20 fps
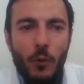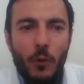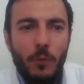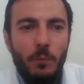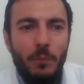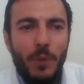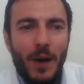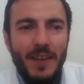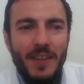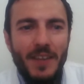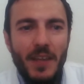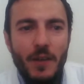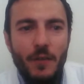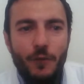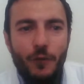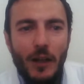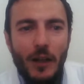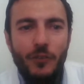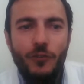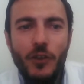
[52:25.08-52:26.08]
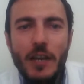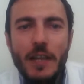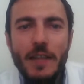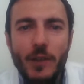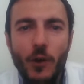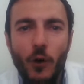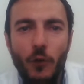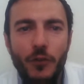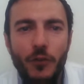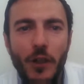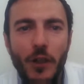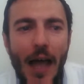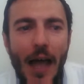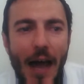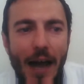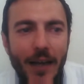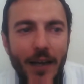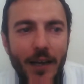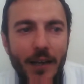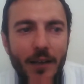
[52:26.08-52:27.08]
by the fragility of the
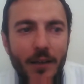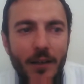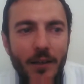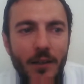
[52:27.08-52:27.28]
lung